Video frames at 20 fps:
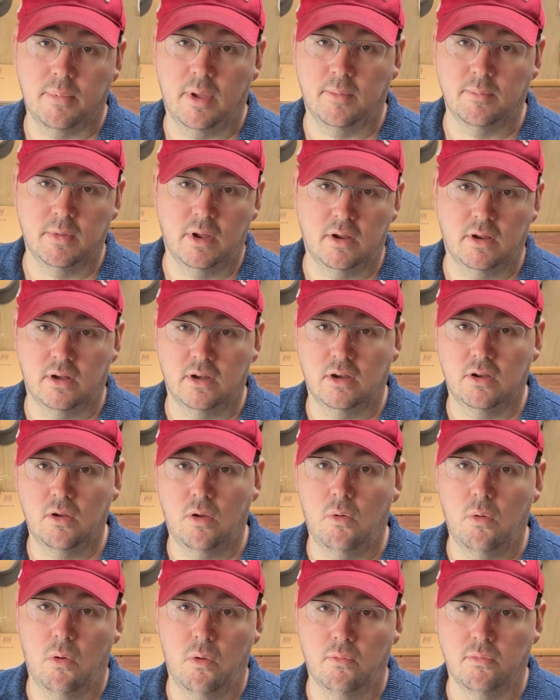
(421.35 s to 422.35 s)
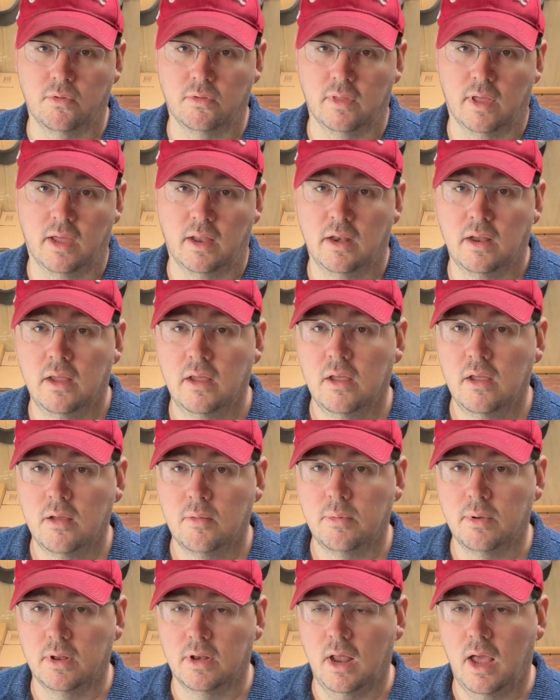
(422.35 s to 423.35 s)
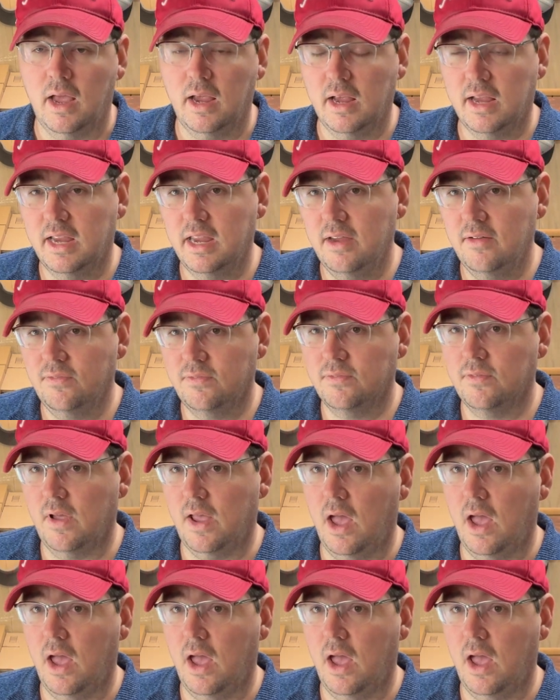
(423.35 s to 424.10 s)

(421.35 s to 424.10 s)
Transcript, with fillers: I'm not going to go over that. But I give